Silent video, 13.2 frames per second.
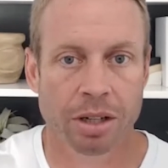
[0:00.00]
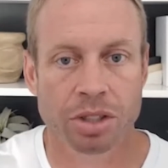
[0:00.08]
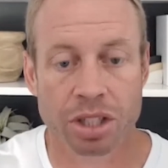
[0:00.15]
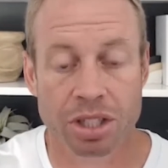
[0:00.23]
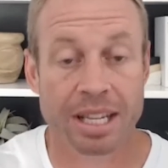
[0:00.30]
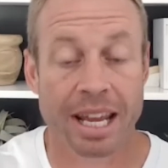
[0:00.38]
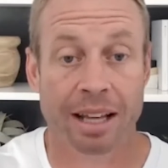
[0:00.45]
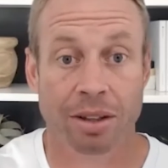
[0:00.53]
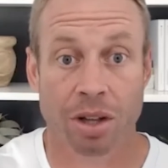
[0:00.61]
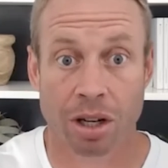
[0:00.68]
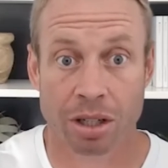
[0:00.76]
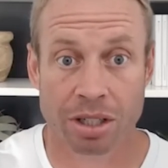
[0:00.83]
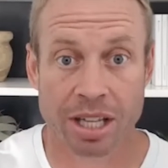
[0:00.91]
Just take
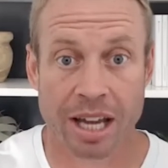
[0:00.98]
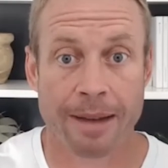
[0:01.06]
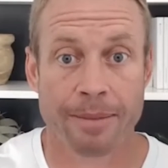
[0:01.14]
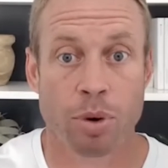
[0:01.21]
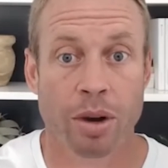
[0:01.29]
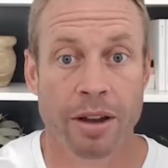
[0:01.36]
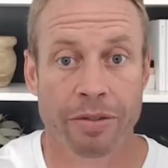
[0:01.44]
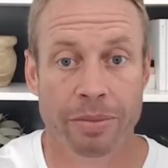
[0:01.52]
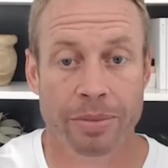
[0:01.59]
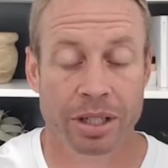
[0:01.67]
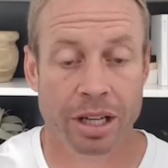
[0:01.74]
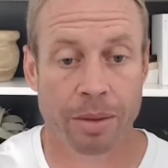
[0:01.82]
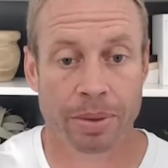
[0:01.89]
longer time away from
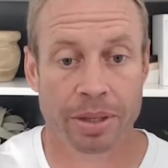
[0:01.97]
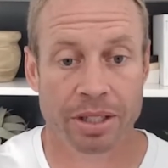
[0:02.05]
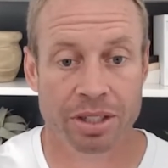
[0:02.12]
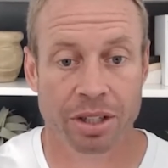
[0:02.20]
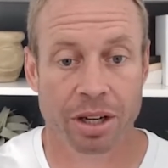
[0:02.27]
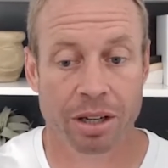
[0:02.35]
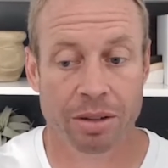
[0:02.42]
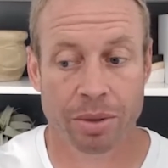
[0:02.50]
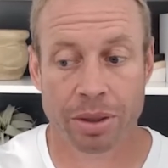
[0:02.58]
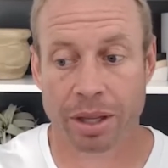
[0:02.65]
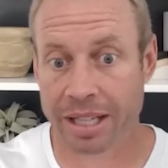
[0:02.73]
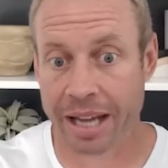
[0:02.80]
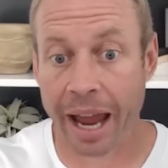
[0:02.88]
your company, start
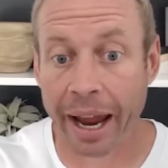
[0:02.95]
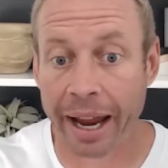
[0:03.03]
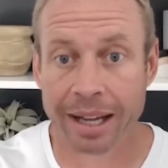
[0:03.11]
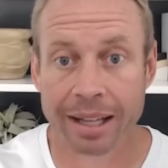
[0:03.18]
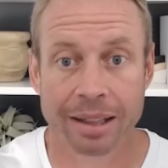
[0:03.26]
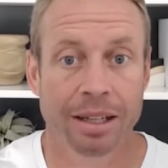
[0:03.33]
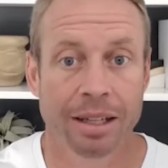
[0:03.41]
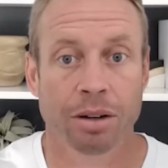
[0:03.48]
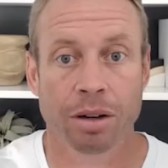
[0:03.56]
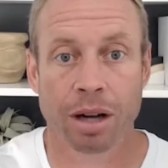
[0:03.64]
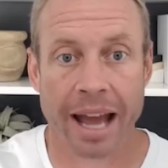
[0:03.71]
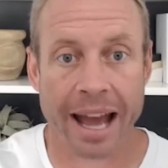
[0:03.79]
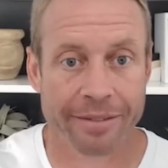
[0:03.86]
with a day
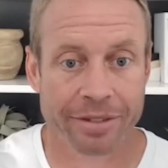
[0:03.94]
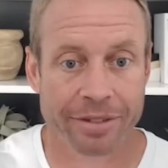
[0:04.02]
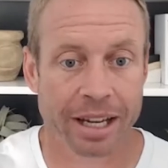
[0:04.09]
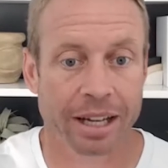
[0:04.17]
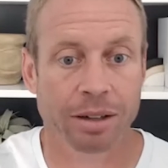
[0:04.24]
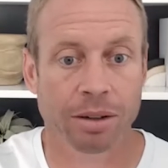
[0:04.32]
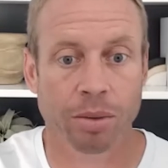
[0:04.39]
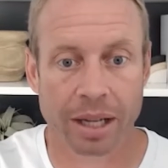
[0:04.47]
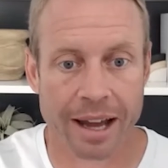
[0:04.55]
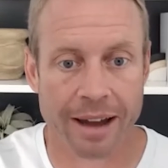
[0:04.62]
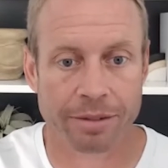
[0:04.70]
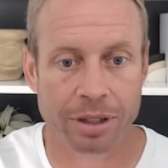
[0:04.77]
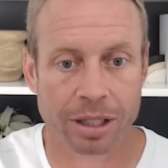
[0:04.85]
or a half day or
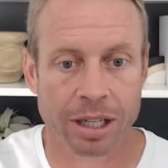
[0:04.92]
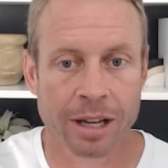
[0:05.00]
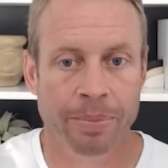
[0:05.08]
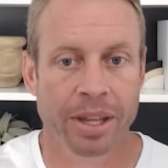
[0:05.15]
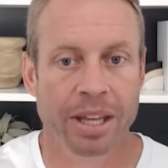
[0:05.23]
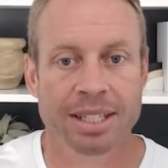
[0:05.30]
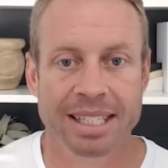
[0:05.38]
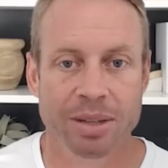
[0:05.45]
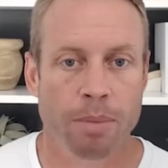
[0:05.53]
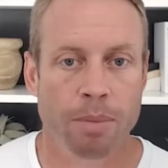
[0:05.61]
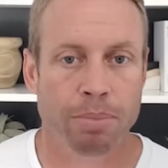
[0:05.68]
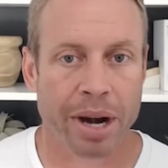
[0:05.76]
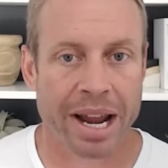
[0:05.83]
whatever, and see
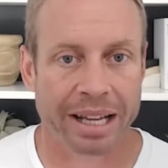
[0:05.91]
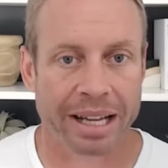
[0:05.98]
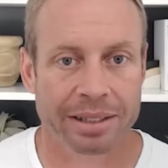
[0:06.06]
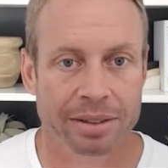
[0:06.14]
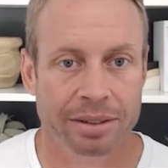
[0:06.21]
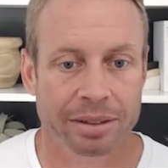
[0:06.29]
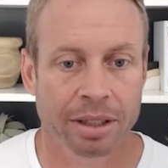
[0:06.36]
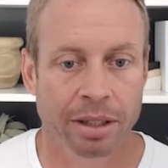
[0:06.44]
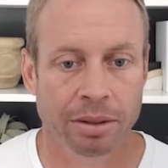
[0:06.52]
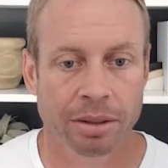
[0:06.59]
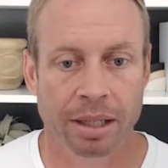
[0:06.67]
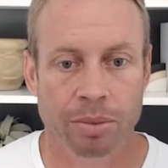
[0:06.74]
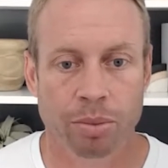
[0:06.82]
what breaks,
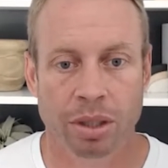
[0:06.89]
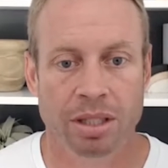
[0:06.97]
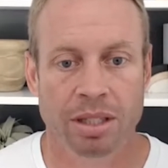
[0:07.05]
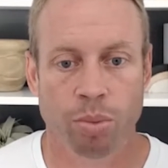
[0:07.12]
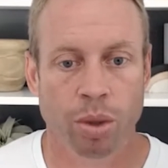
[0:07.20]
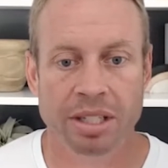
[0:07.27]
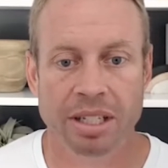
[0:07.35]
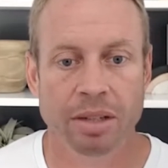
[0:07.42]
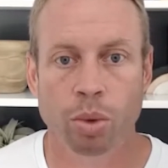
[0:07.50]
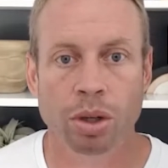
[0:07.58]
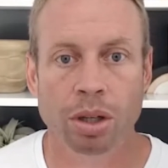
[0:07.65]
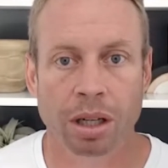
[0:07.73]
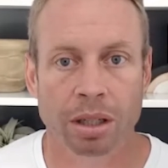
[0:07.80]
what
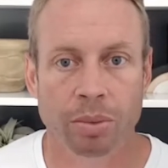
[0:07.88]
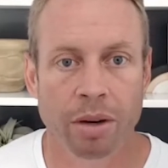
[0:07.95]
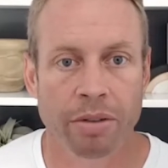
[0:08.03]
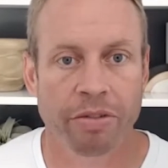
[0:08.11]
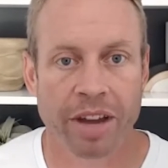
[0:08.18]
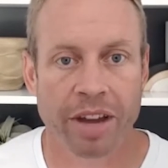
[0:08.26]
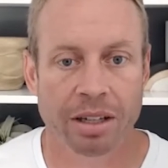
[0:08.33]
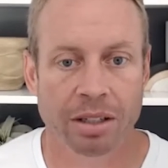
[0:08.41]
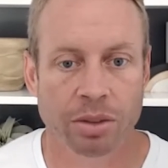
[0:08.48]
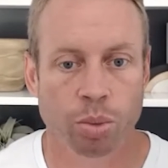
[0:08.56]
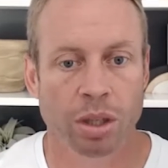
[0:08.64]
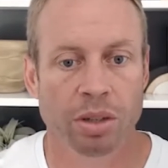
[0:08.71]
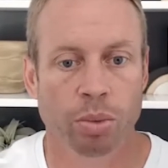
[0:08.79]
didn't work, what
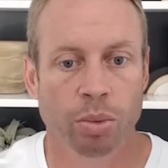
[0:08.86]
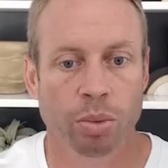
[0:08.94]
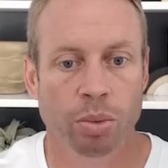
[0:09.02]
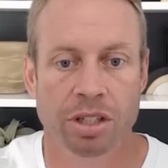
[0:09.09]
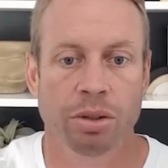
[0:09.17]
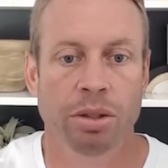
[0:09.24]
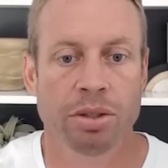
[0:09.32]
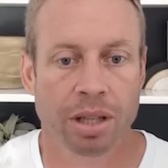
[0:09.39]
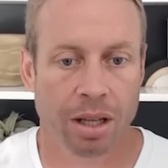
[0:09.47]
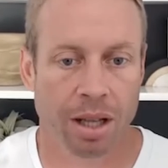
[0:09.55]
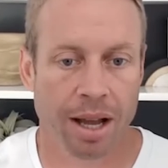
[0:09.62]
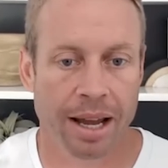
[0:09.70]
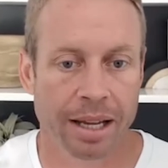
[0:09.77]
failed, where did you lose a
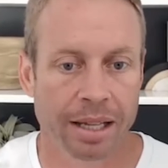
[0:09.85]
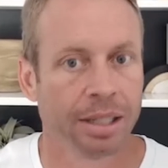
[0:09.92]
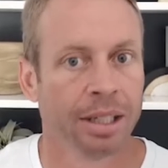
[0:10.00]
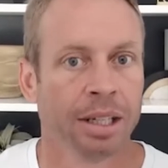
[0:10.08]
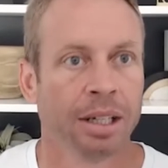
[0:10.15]
client?